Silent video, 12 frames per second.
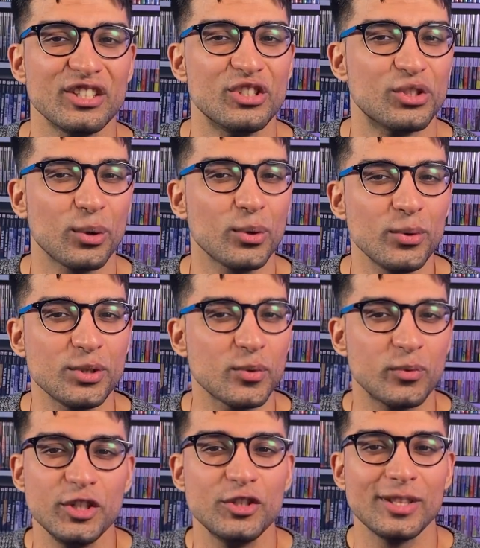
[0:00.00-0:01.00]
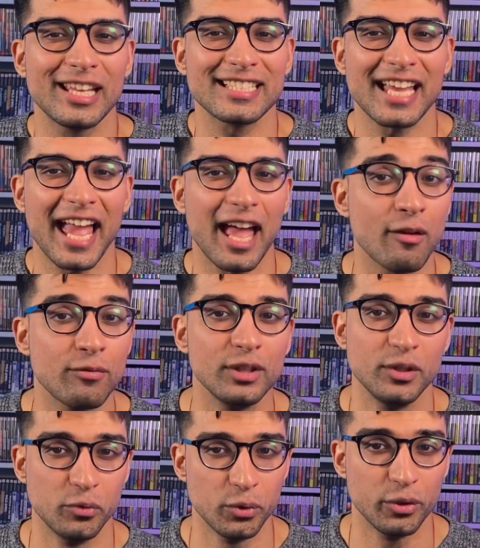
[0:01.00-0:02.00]
Johto is a region that's
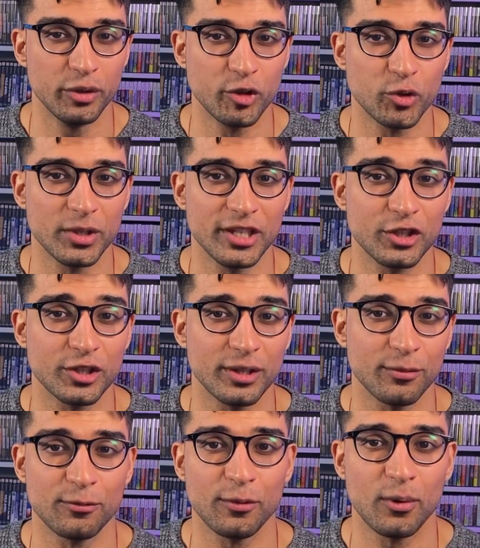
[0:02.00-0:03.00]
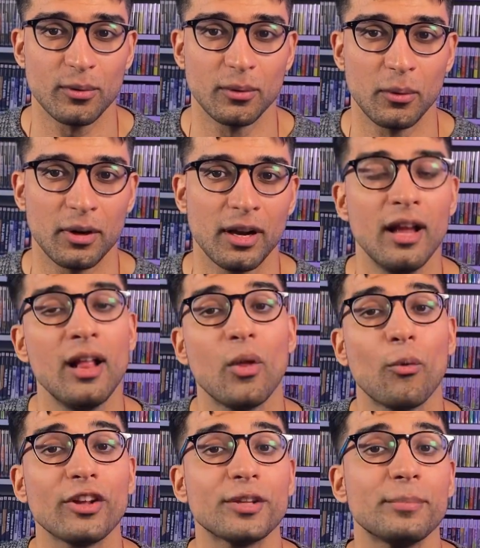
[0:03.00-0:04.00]
heavily rooted in tradition and folklore.
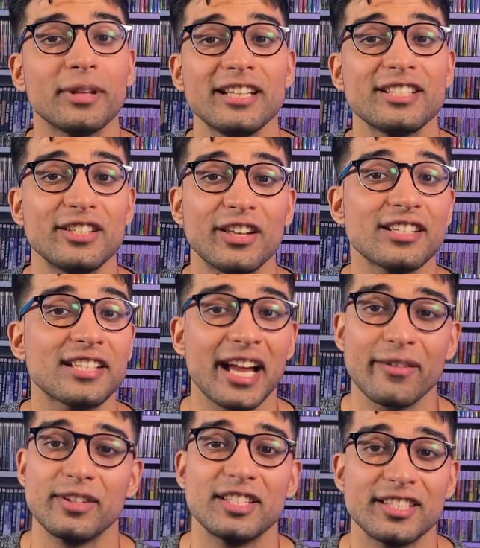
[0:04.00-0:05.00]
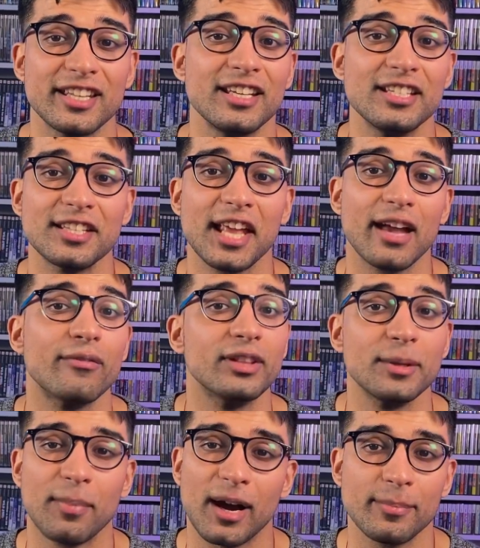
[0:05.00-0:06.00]
While the place does have its cities and
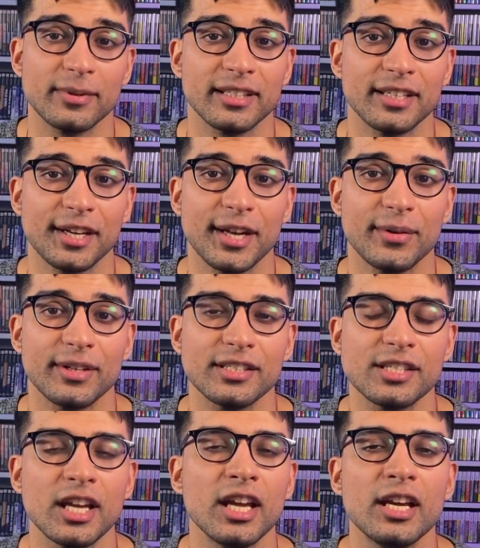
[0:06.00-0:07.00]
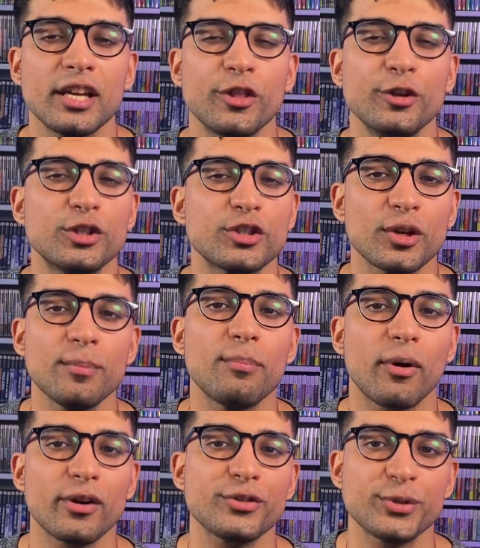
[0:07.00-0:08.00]
heavily populated areas, there's some
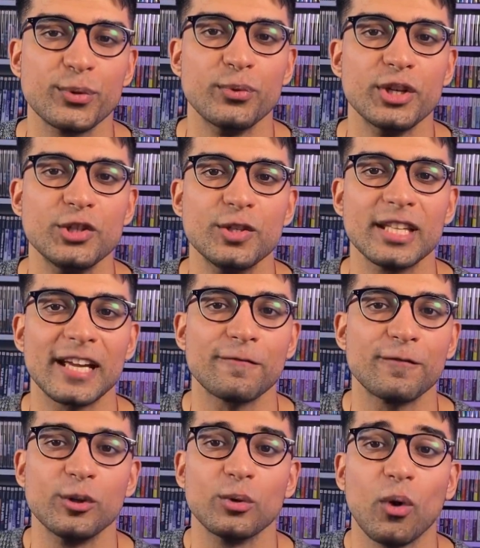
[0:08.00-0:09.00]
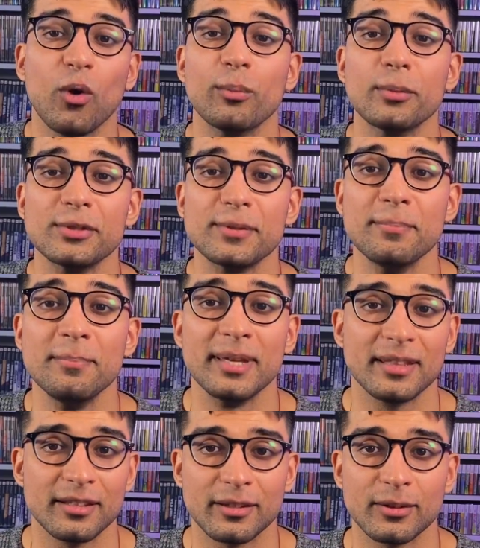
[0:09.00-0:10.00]
parts of the region that feel almost
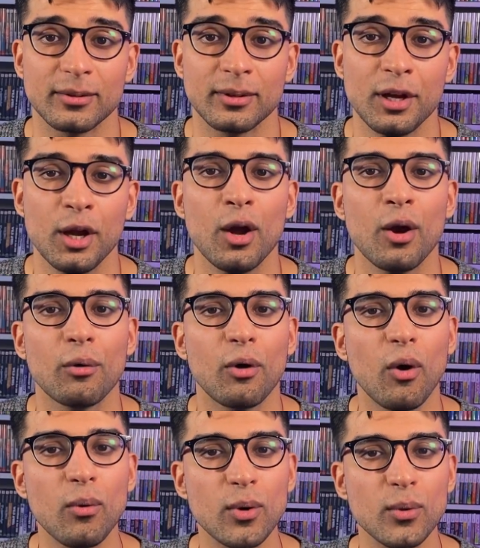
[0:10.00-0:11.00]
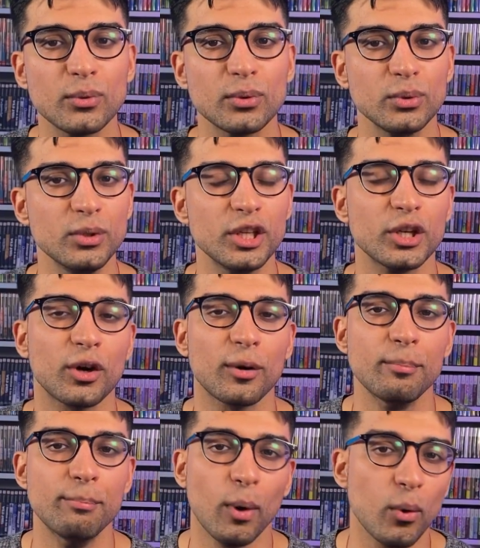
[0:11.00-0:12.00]
mythical. Ho-Oh and Lugia are
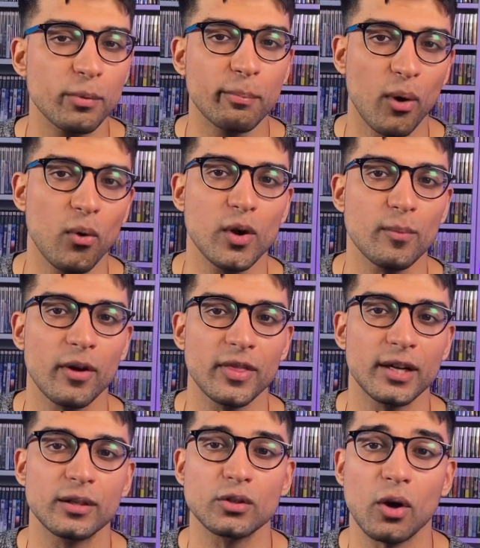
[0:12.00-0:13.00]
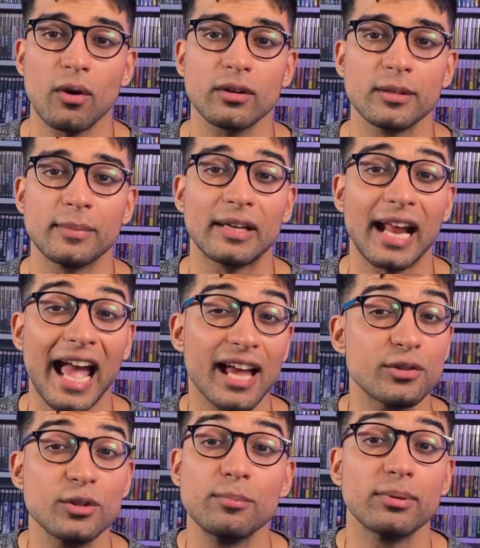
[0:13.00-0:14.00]
both Pokemon that are talked about
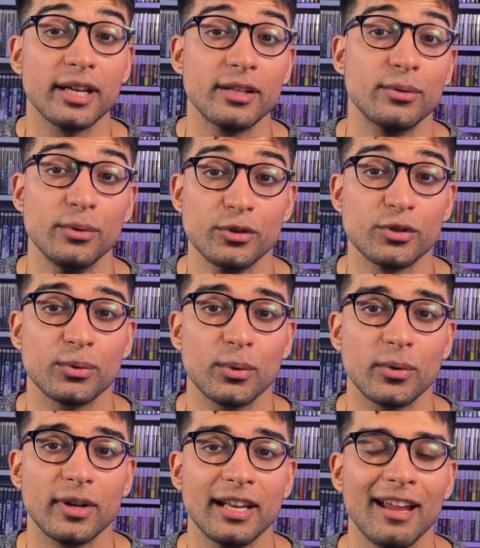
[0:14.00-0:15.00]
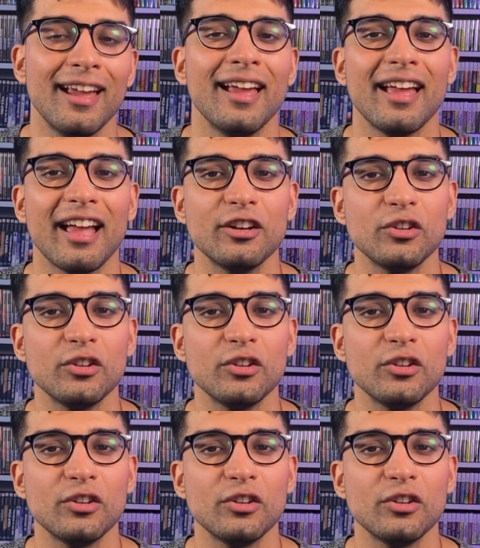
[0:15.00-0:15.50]
as you play through the story, and